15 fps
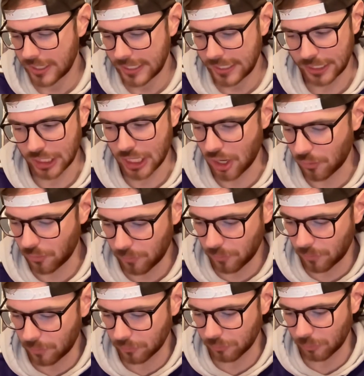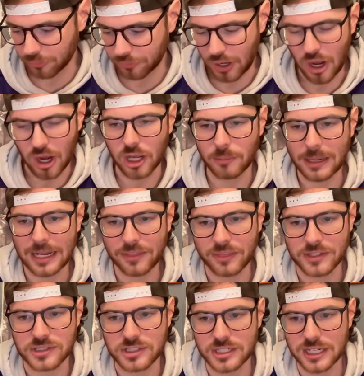We'll talk about the
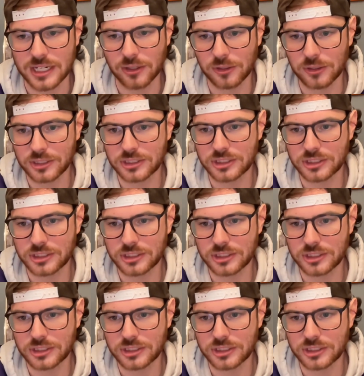Steelers.